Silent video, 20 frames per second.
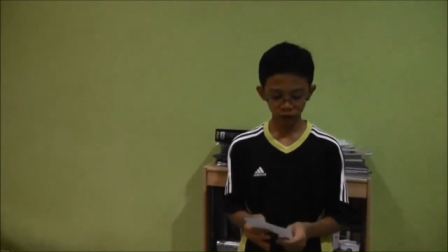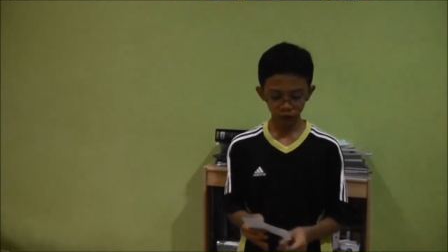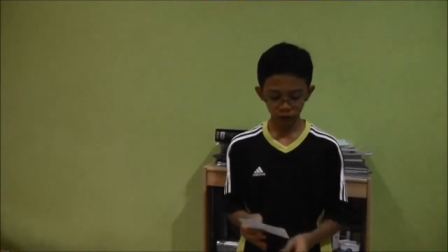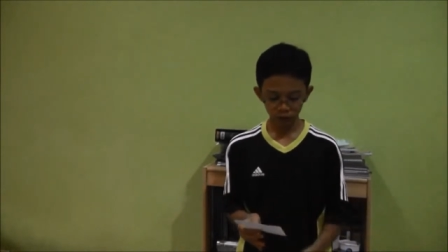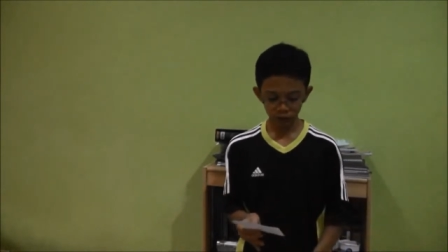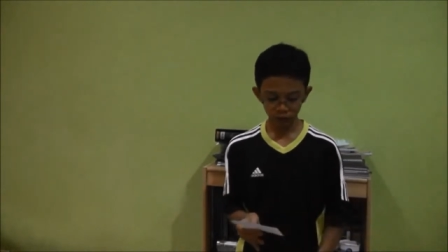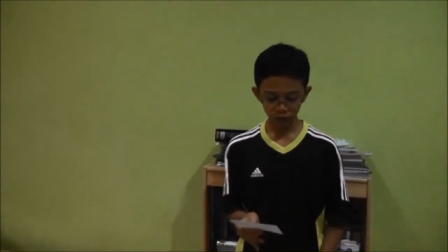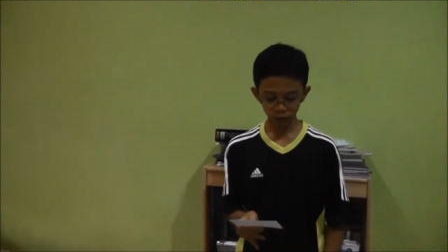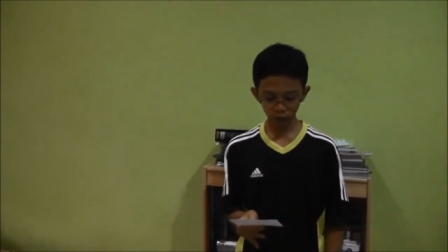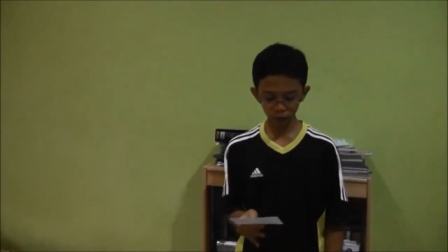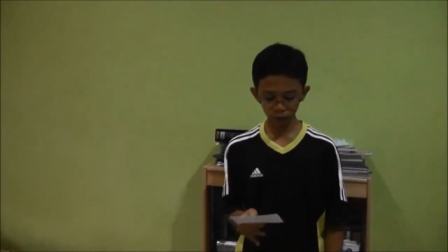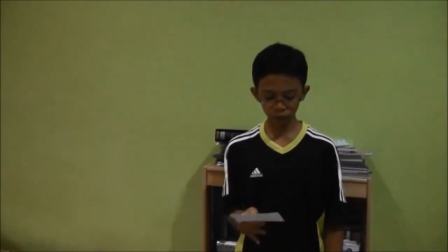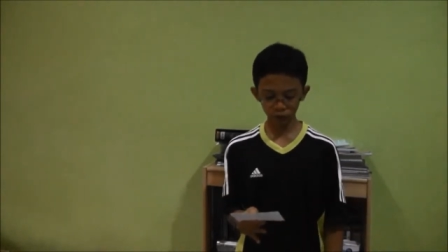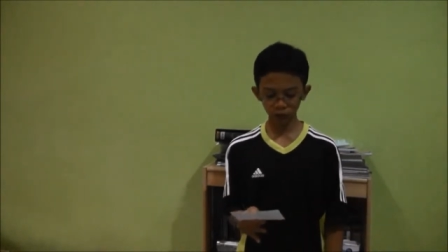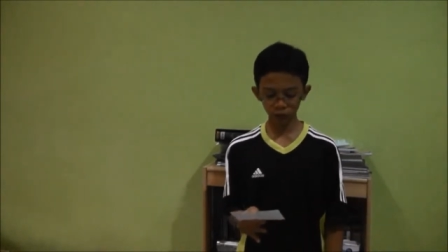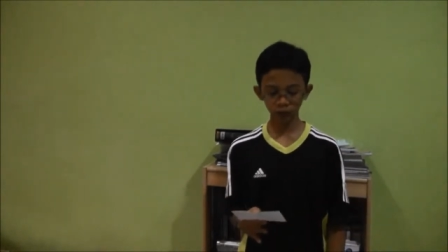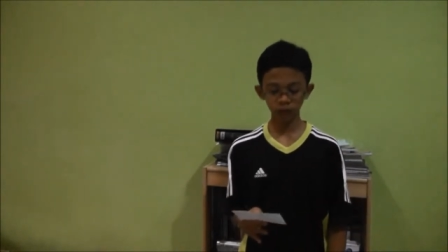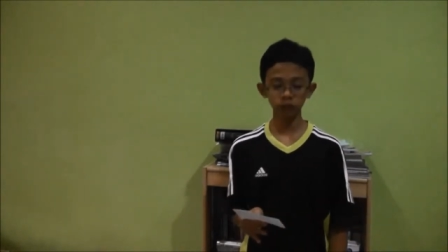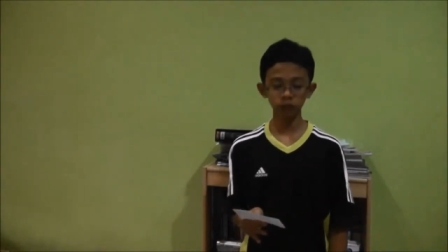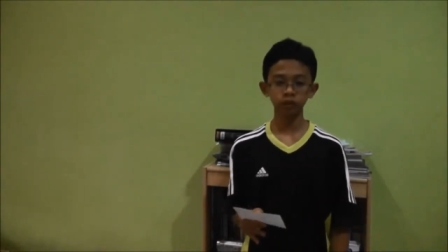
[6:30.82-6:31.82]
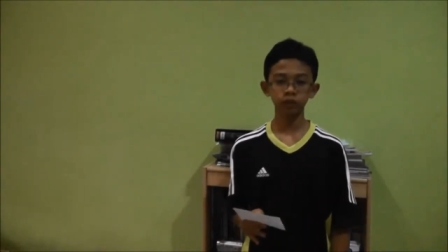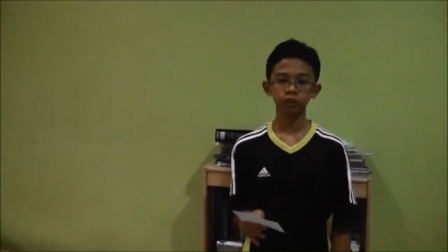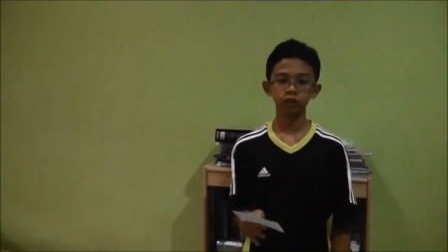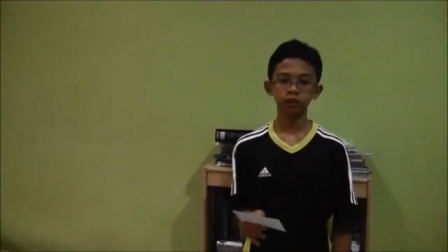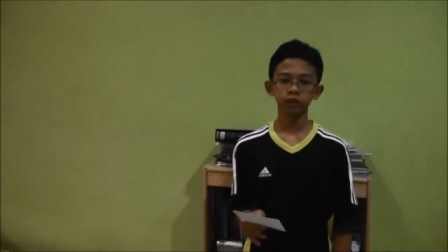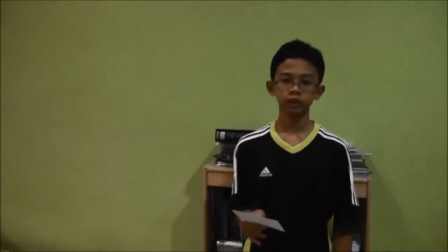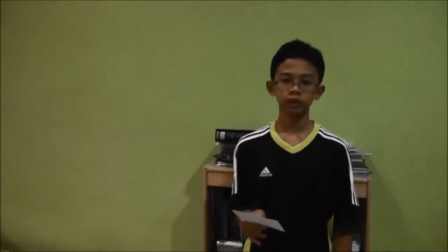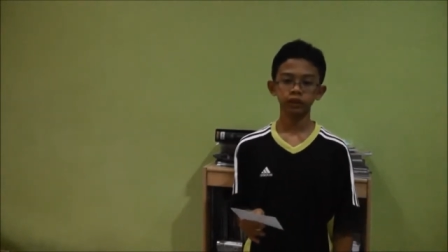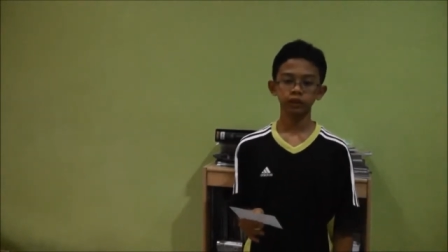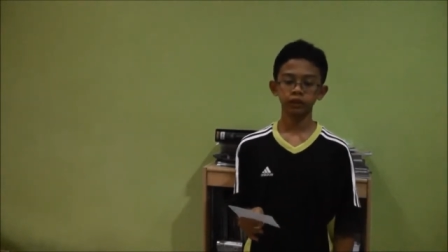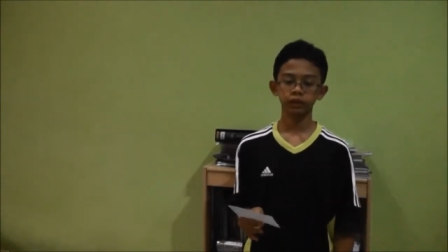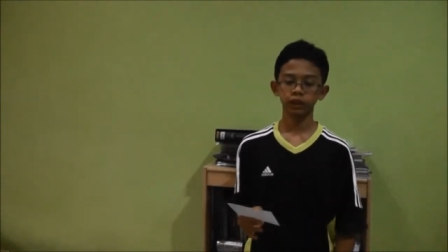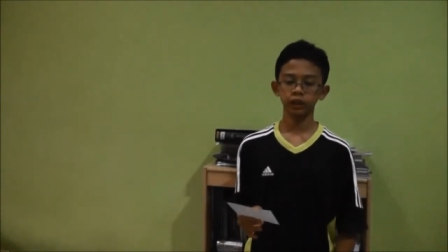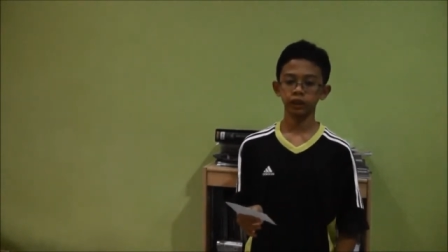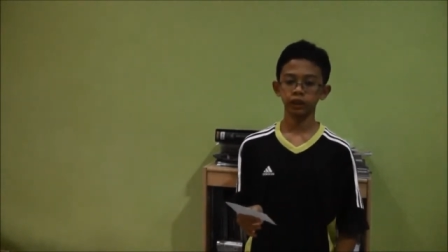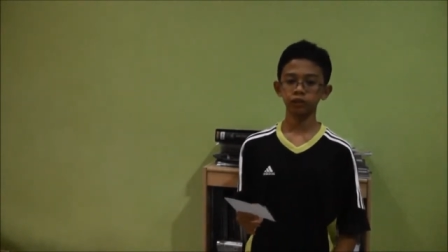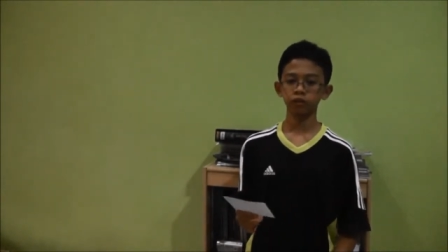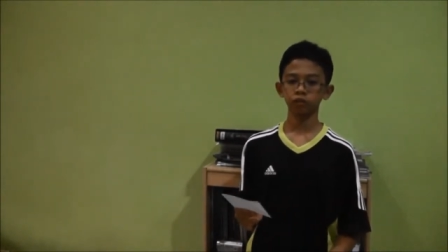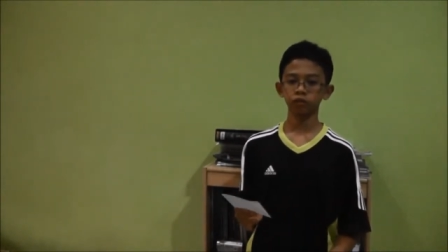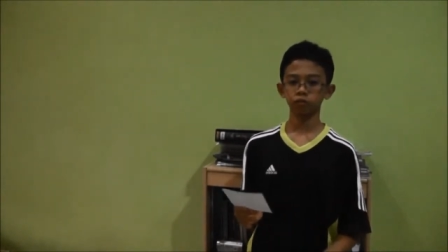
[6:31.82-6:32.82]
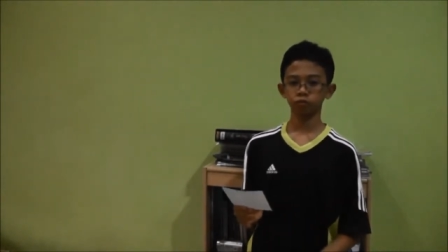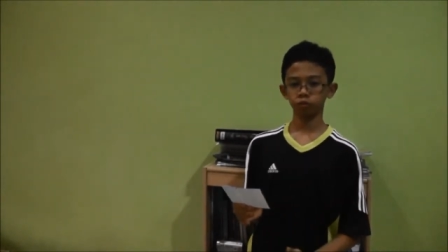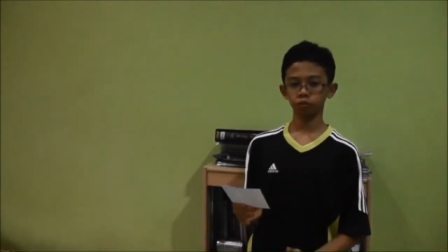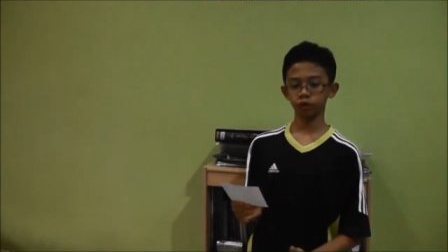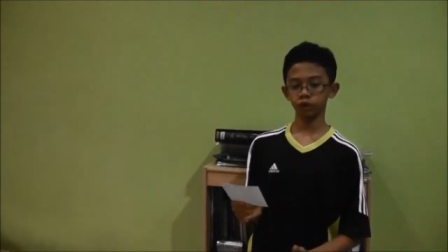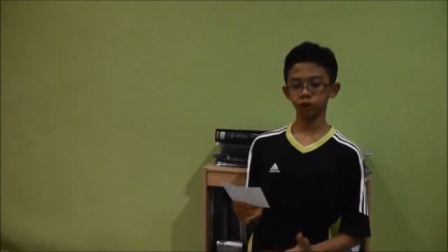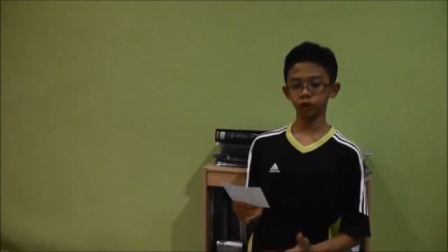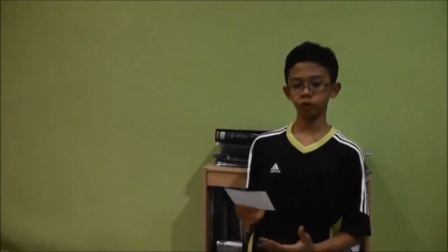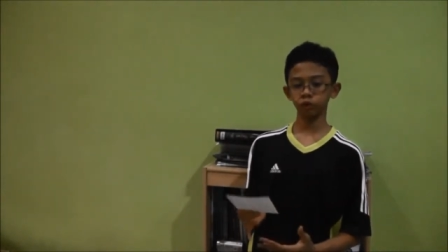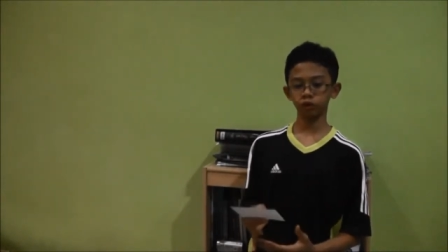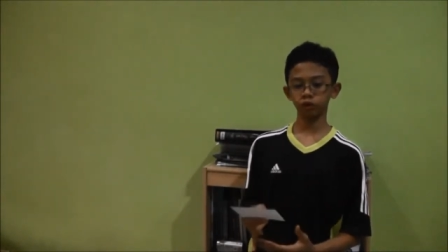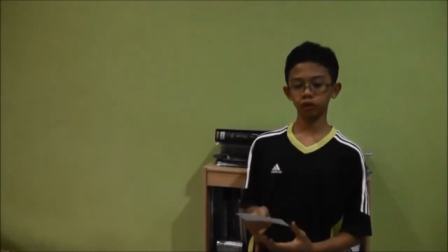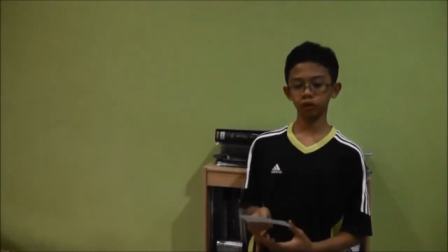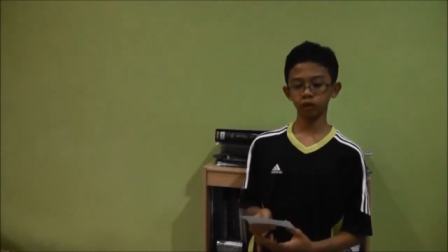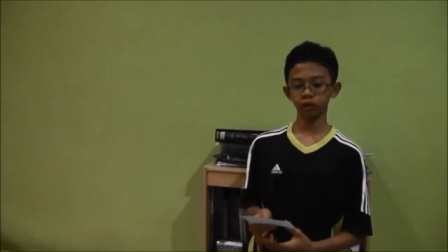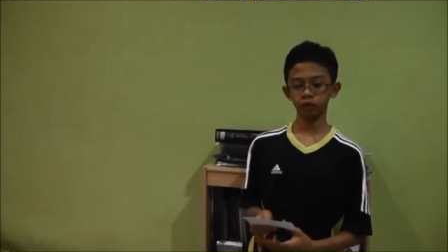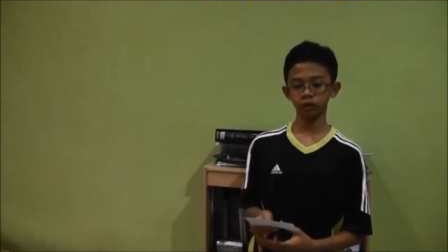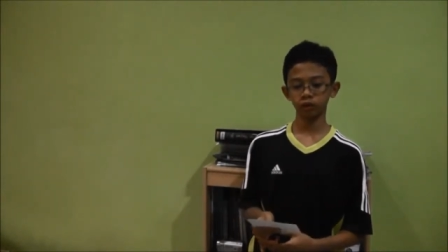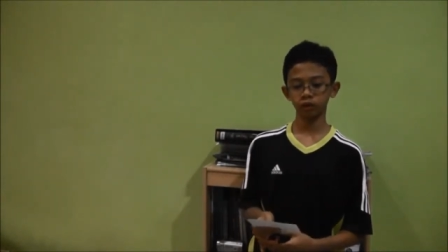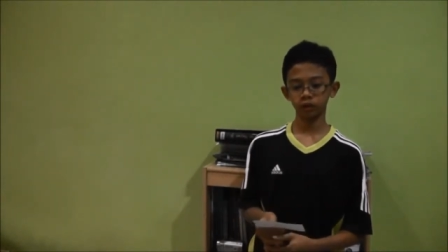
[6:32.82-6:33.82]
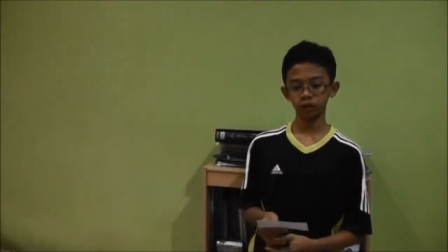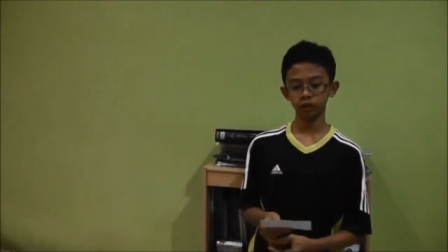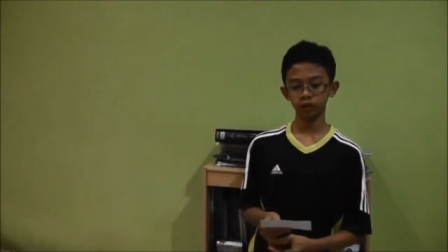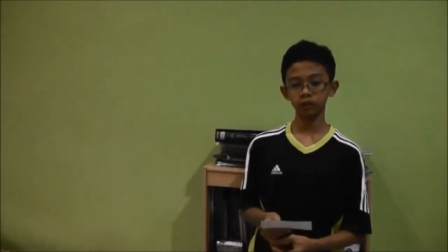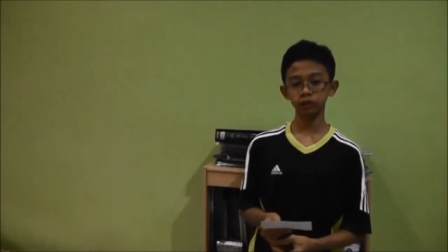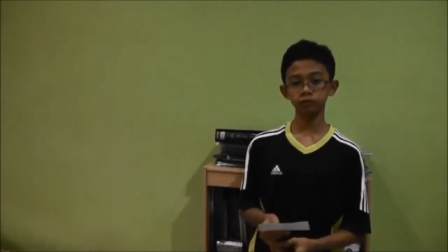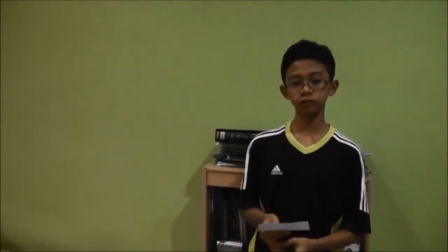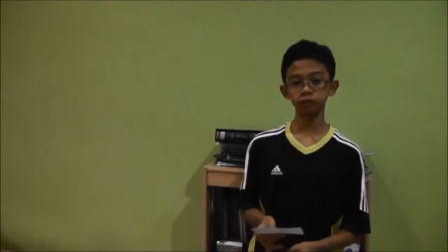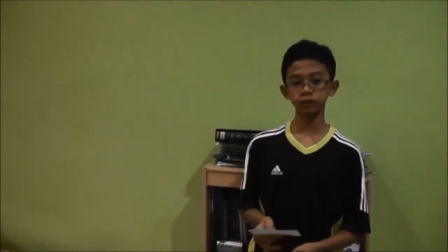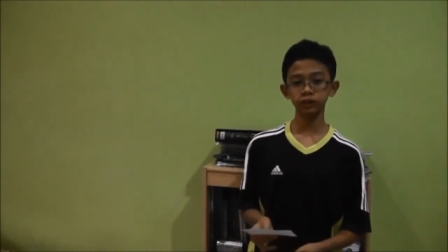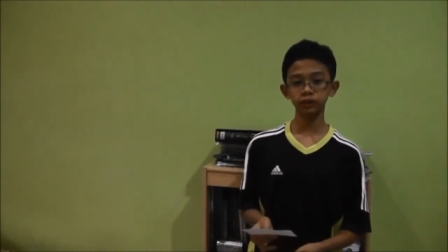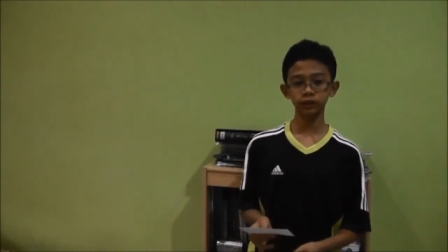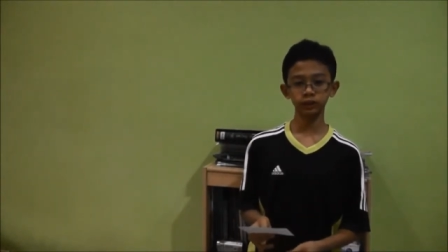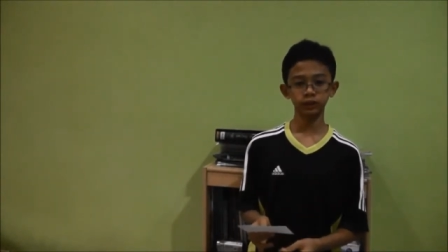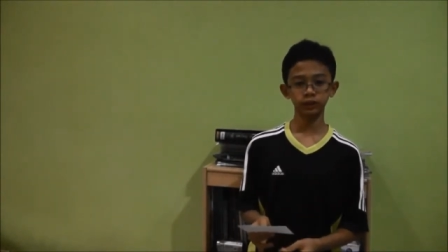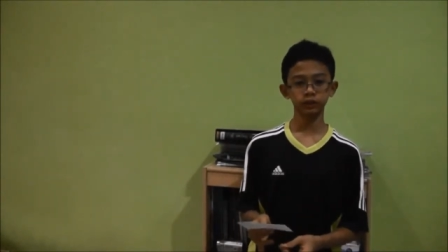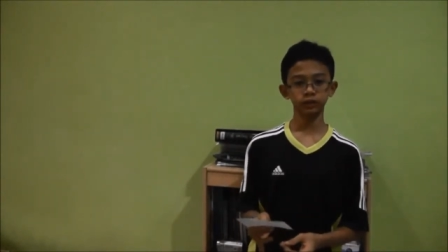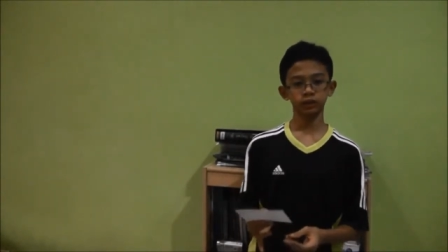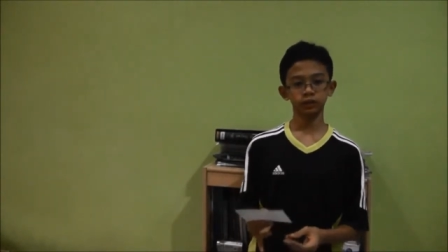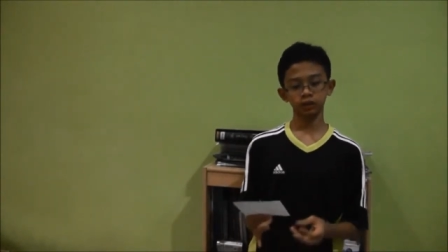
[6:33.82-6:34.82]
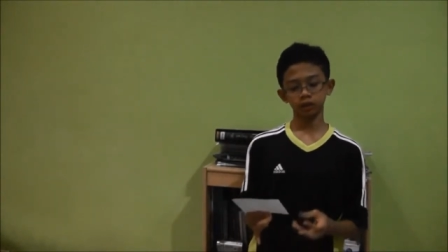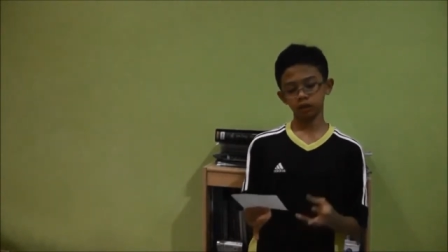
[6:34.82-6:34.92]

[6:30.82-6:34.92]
Step 10, again, when you are nervous